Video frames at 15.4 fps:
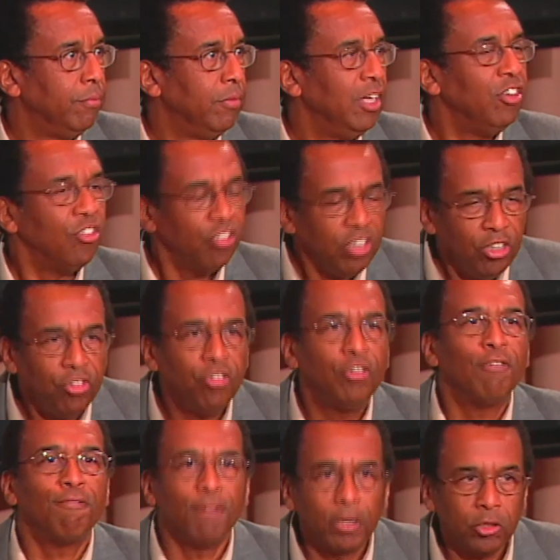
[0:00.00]
It ceased to
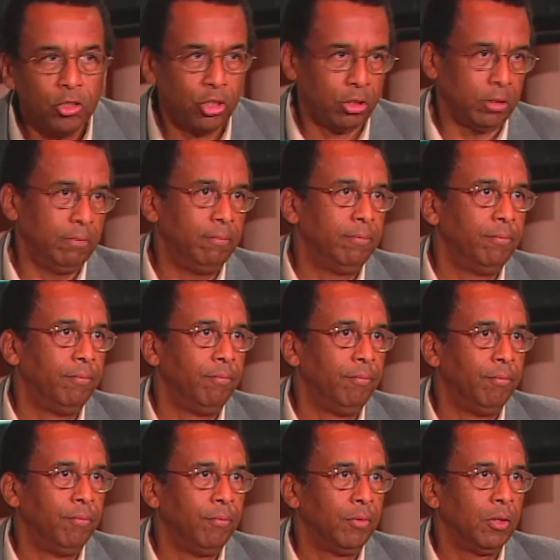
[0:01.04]
function.
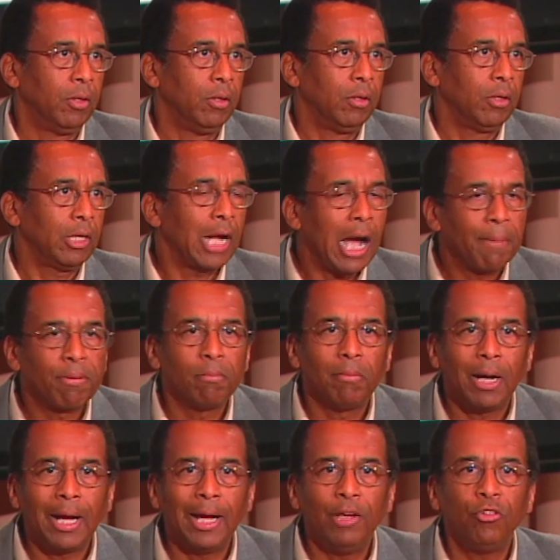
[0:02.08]

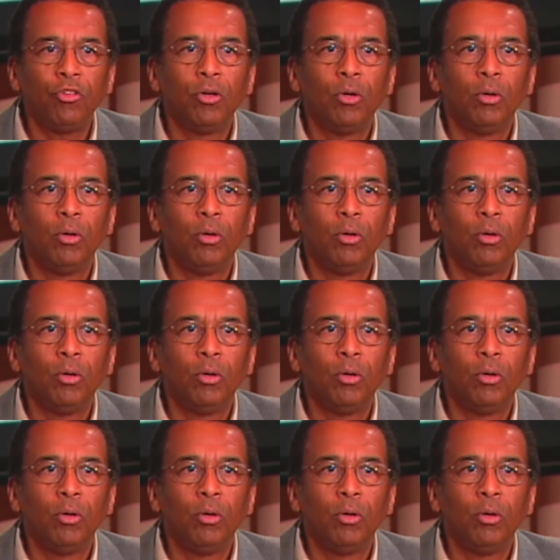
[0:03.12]
Compromise